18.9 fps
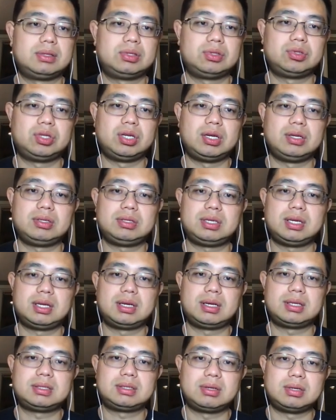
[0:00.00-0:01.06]
genes
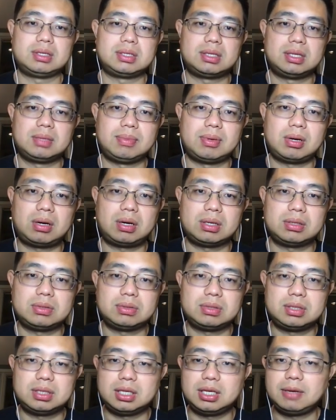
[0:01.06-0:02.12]
here, so it's a little bit hard to
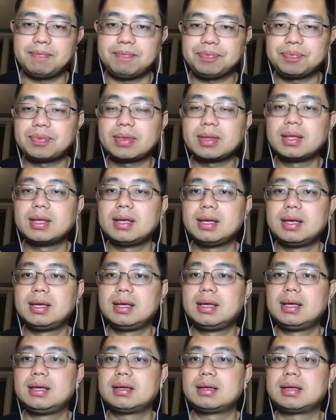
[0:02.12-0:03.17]
see.
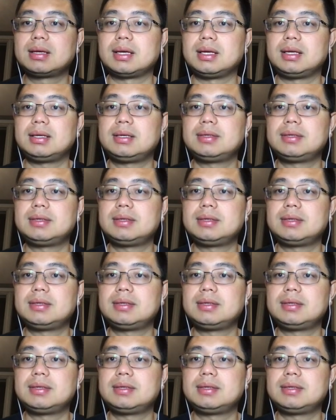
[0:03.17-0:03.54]
Okay.